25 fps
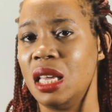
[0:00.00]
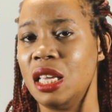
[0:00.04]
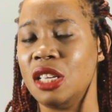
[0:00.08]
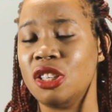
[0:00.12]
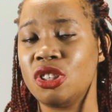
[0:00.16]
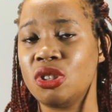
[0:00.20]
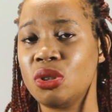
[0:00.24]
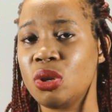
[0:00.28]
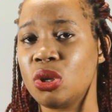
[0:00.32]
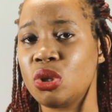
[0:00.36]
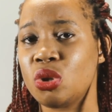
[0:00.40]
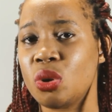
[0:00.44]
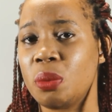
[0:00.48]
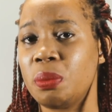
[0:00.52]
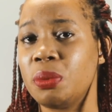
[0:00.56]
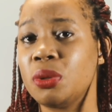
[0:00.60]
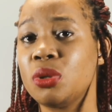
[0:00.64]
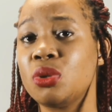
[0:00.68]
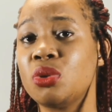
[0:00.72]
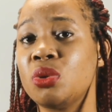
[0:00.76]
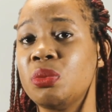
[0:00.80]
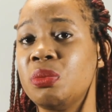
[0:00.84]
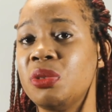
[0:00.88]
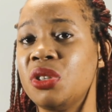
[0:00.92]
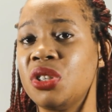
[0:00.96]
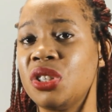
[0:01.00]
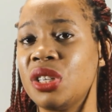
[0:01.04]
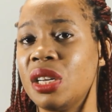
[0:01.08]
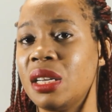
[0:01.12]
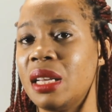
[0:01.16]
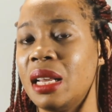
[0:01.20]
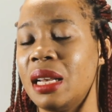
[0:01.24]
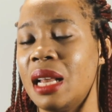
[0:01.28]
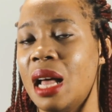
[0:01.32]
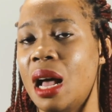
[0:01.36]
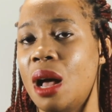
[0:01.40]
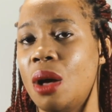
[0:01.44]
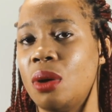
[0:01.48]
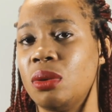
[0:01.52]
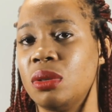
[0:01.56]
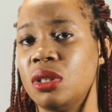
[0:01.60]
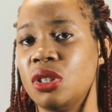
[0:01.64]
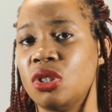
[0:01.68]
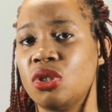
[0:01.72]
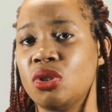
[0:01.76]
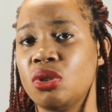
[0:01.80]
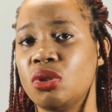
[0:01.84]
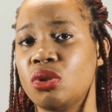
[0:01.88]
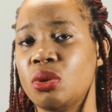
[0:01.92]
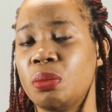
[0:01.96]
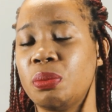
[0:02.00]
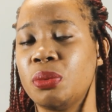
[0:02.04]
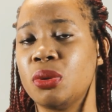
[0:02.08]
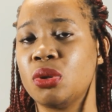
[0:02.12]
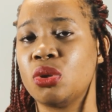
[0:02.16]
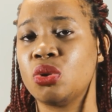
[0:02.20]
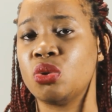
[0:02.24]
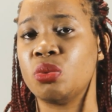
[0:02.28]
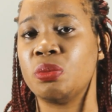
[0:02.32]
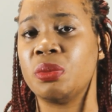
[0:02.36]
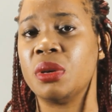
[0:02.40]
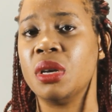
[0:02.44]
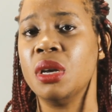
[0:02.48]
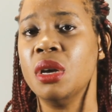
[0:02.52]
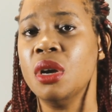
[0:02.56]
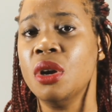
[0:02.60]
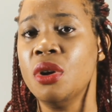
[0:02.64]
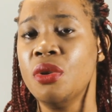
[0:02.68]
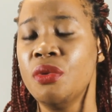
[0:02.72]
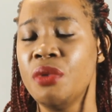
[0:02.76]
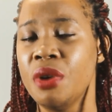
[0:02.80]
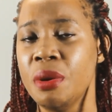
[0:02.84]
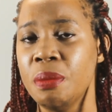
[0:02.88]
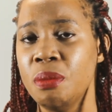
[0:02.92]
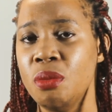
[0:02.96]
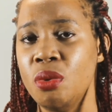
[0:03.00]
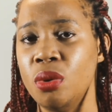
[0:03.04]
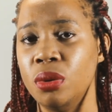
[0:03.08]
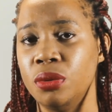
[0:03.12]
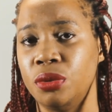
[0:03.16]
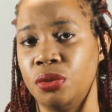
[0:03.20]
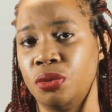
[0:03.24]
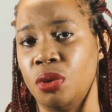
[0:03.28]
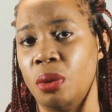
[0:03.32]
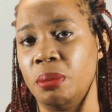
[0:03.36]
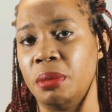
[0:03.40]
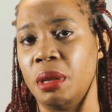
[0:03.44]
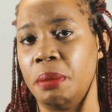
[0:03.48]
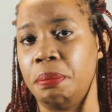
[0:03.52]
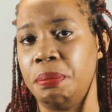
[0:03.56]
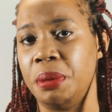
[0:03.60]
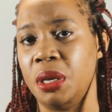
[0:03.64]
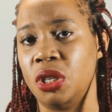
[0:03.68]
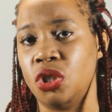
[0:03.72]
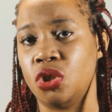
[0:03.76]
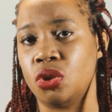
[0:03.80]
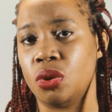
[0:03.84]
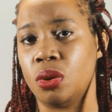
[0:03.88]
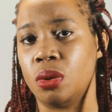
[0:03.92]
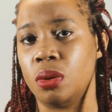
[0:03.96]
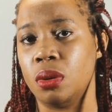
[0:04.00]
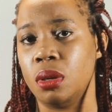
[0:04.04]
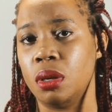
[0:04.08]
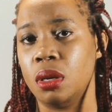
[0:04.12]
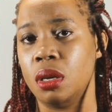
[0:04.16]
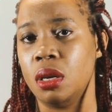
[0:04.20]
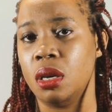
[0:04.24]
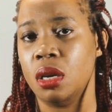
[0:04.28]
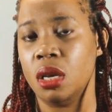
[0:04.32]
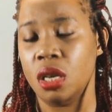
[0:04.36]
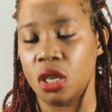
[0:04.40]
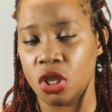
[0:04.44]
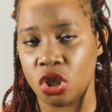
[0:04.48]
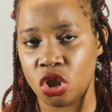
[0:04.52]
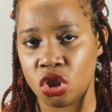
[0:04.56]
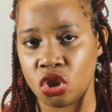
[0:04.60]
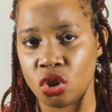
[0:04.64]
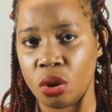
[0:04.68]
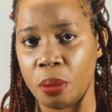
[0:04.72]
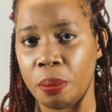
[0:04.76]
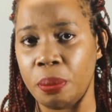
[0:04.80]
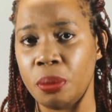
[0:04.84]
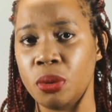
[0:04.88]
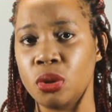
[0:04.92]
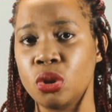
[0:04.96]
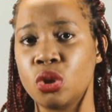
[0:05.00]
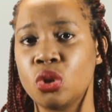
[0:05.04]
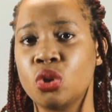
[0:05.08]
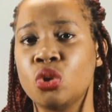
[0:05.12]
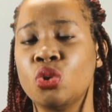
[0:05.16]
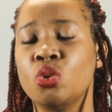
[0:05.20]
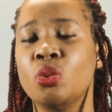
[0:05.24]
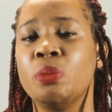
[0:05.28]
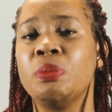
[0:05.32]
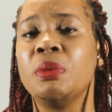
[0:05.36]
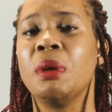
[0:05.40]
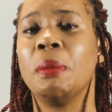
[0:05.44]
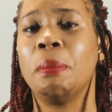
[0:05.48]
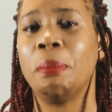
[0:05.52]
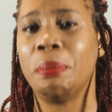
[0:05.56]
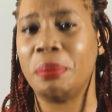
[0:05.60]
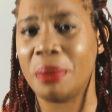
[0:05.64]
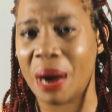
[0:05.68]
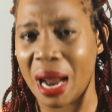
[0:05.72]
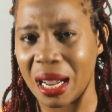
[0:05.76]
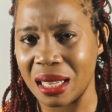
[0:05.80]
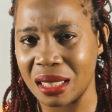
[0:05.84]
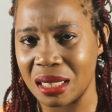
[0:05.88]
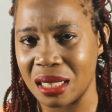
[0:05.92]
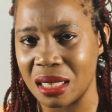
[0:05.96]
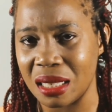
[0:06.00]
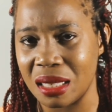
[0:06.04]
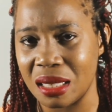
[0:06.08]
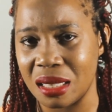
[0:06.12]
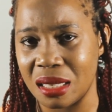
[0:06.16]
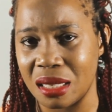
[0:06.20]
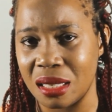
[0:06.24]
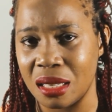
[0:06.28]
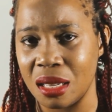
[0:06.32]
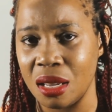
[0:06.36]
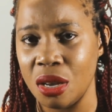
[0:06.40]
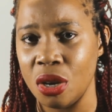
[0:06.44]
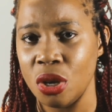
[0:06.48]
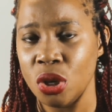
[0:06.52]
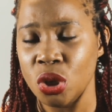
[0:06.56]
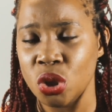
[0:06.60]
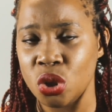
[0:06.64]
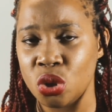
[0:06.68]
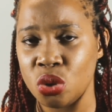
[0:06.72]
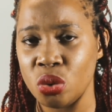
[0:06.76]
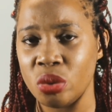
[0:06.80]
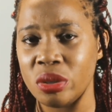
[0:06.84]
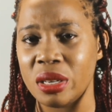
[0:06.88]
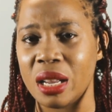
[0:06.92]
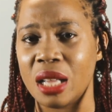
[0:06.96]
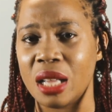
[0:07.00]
It's not supposed to be shaded out. It's not supposed to be removed from the picture. It's supposed to be practiced so